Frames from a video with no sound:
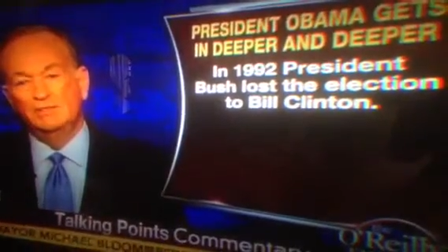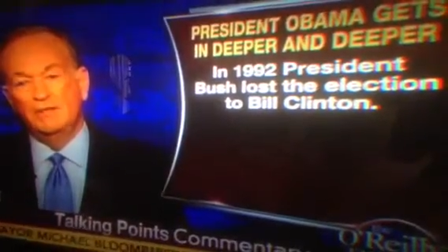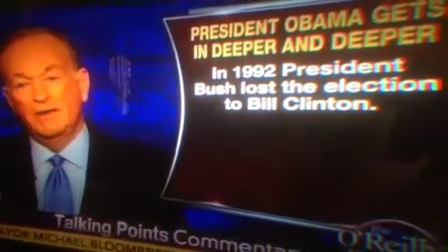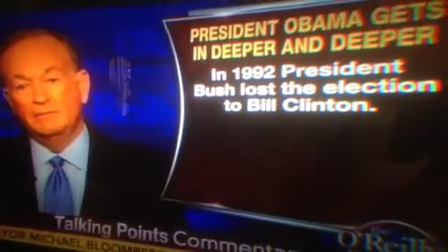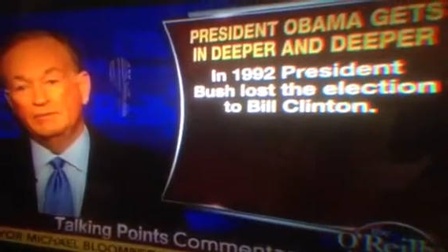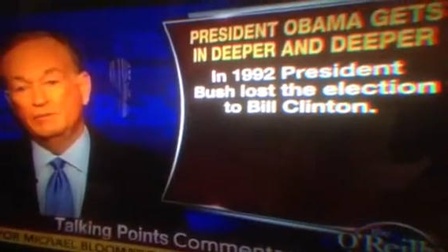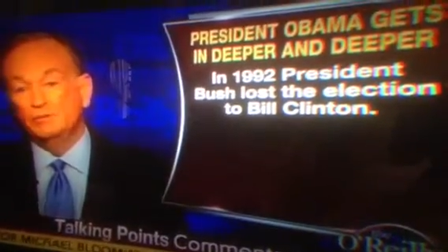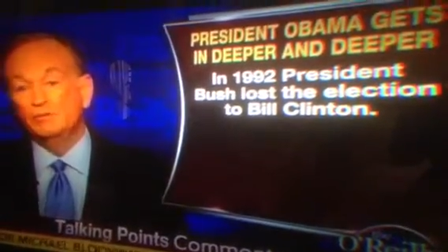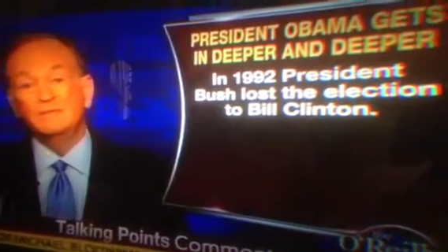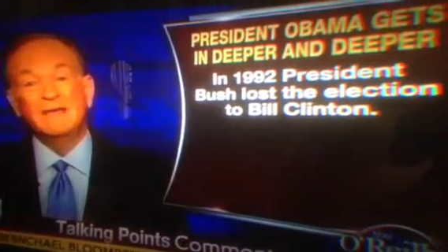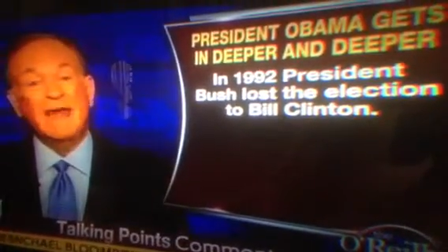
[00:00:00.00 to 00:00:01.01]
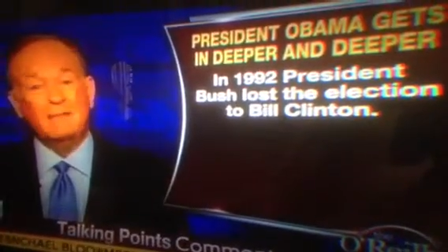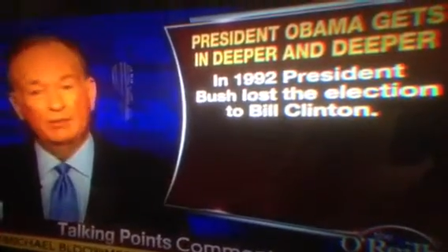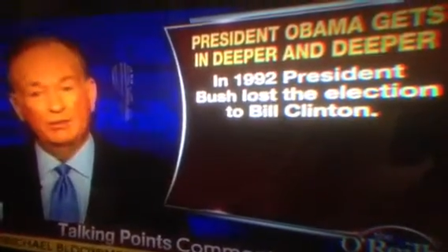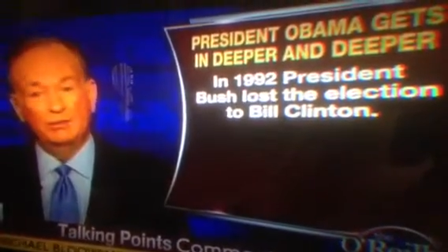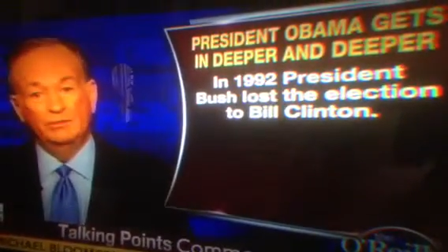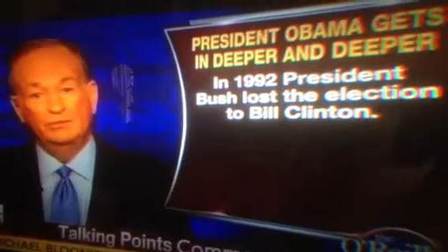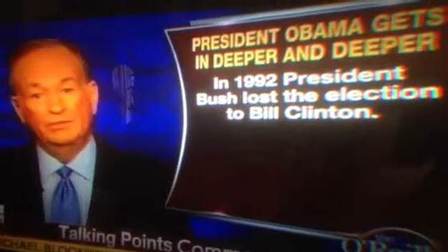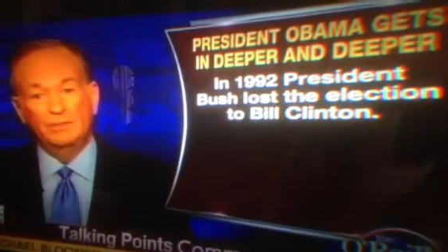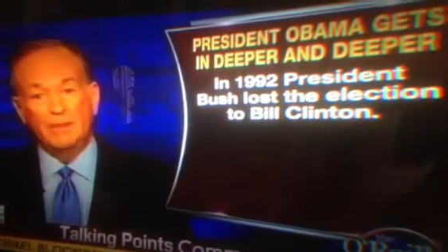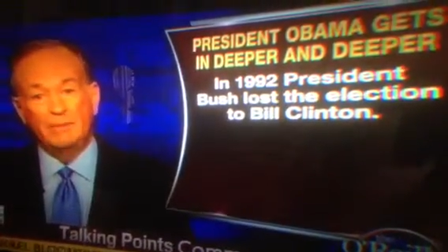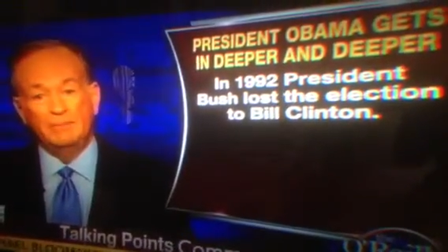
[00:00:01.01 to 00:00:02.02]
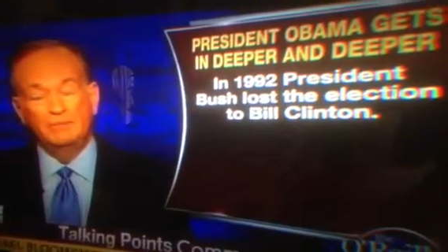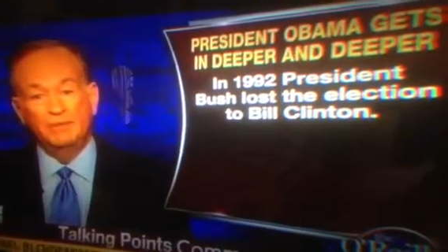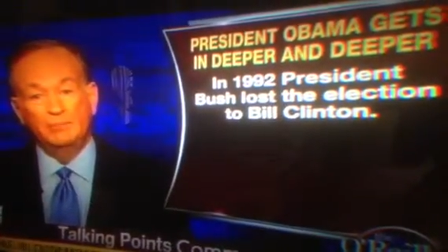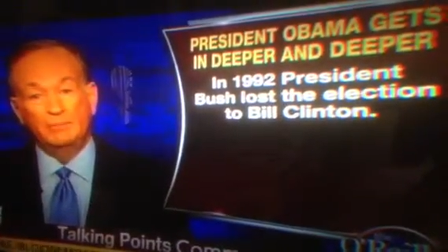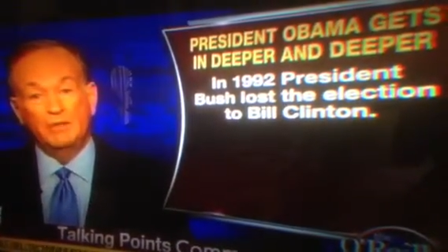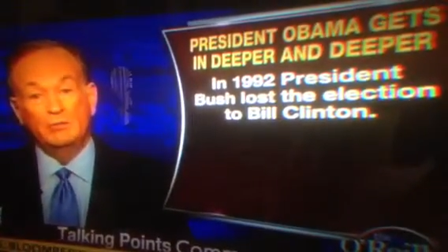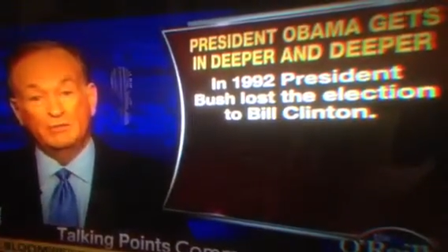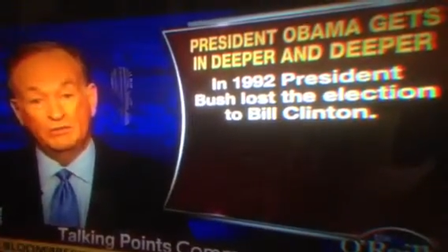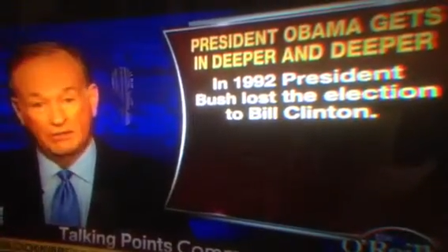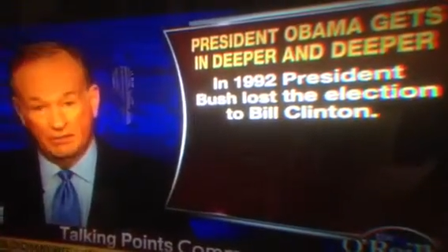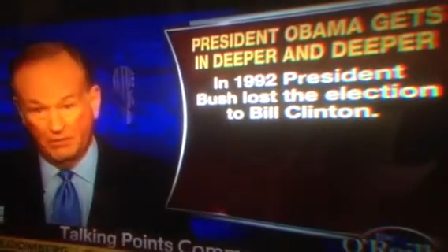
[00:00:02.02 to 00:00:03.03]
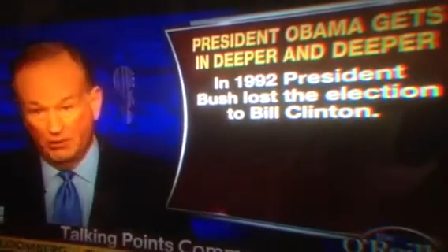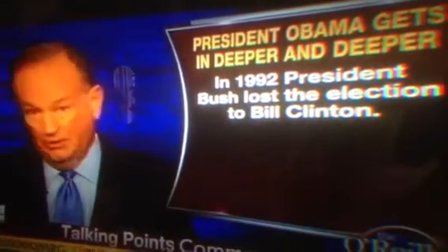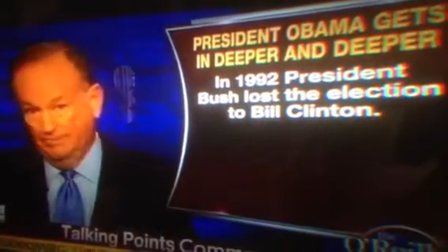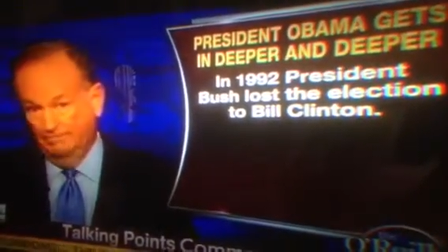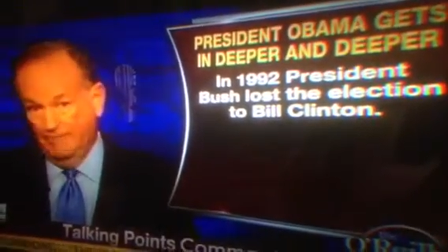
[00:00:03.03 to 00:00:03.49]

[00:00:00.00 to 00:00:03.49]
In fact, Mr. Bush was hammered, losing the popular vote by almost 6 million.